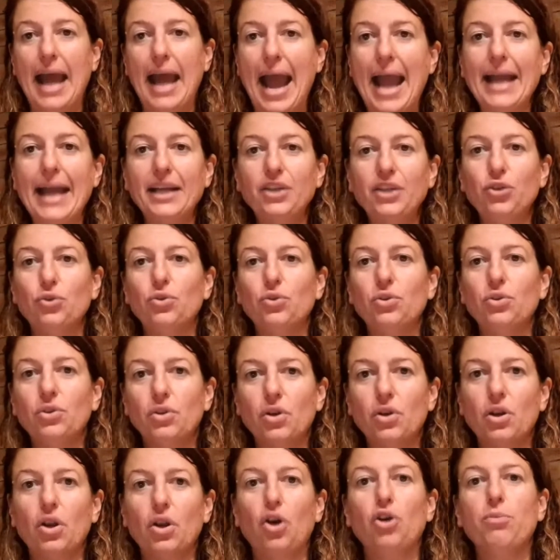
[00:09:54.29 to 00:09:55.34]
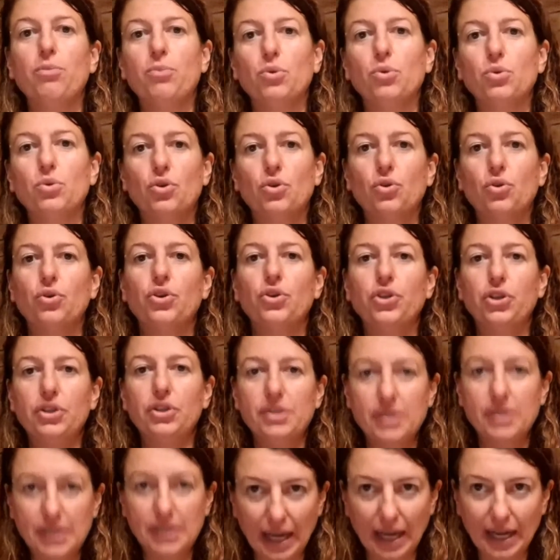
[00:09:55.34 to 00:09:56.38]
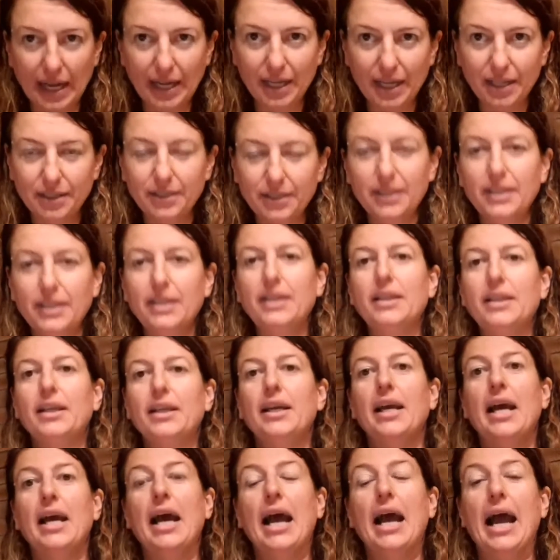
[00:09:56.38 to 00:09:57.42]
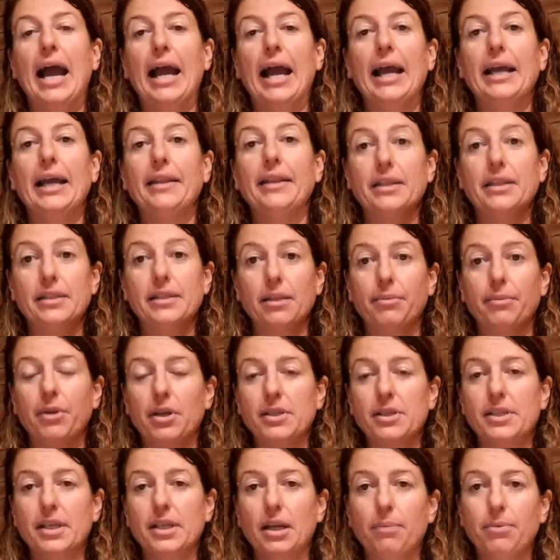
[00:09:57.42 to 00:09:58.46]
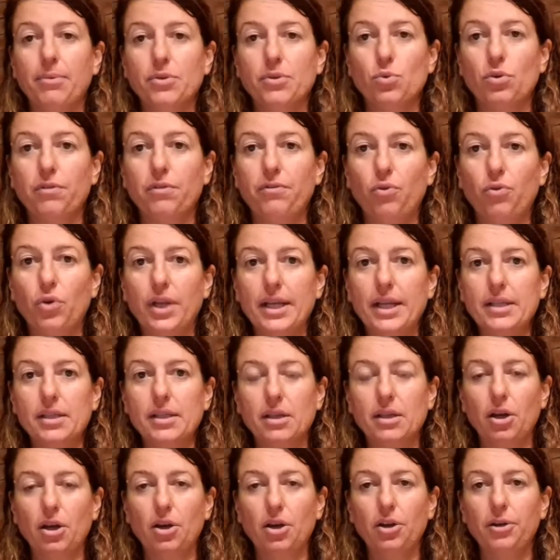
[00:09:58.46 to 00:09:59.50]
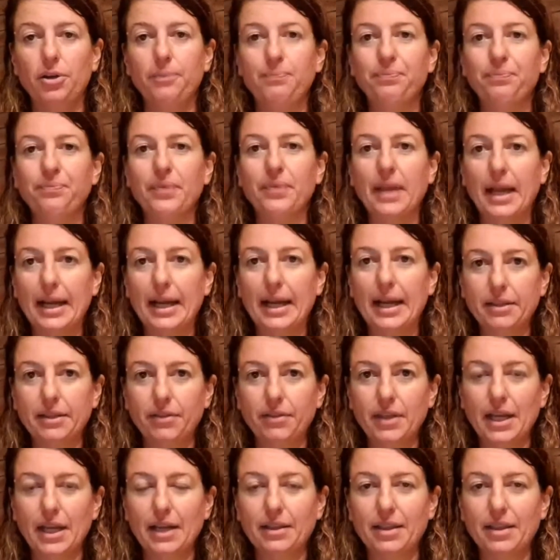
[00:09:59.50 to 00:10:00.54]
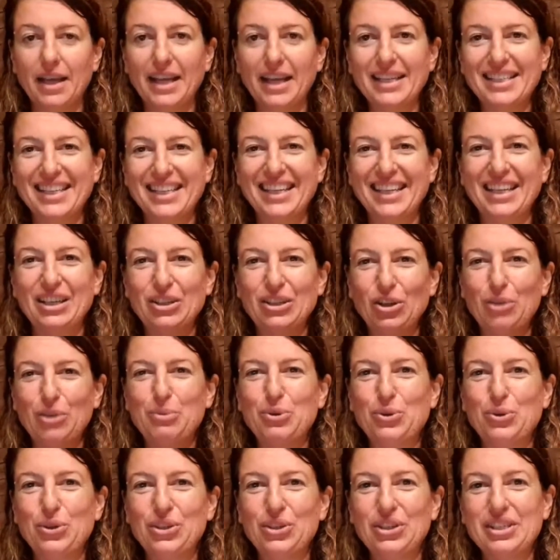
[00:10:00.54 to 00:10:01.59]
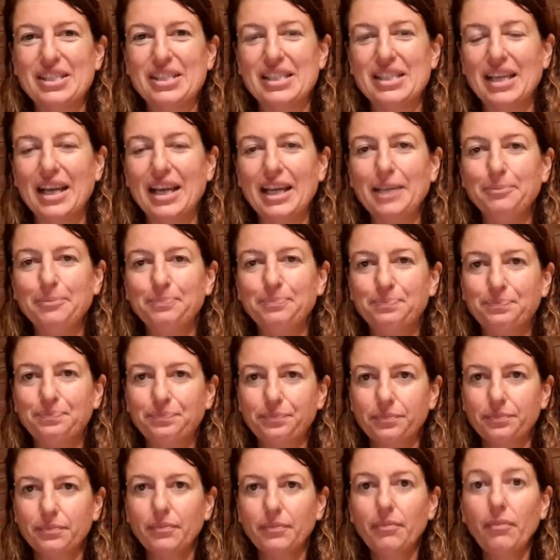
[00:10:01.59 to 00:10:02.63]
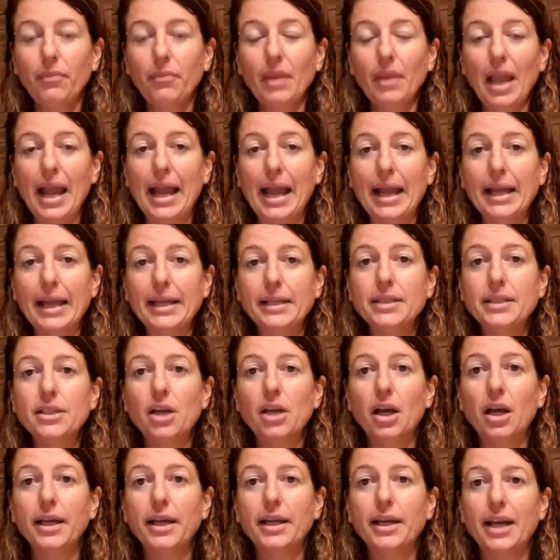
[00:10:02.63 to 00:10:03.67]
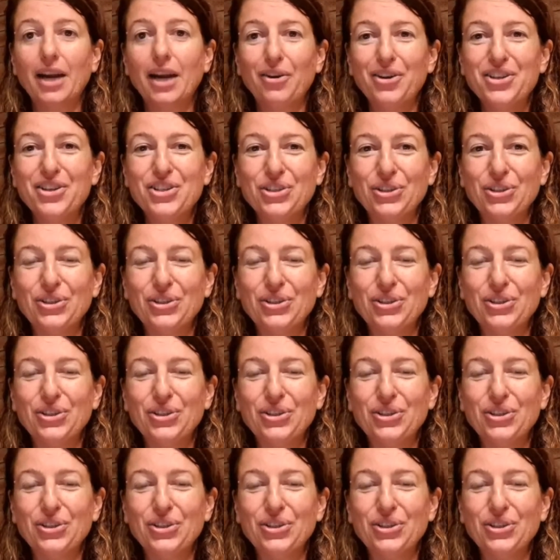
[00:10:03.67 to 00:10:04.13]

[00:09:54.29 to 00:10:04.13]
annual Global Good News Day. And that's something I set up as well 4 years ago, 8th of the 8th, 18, Global Good News Day. And I encourage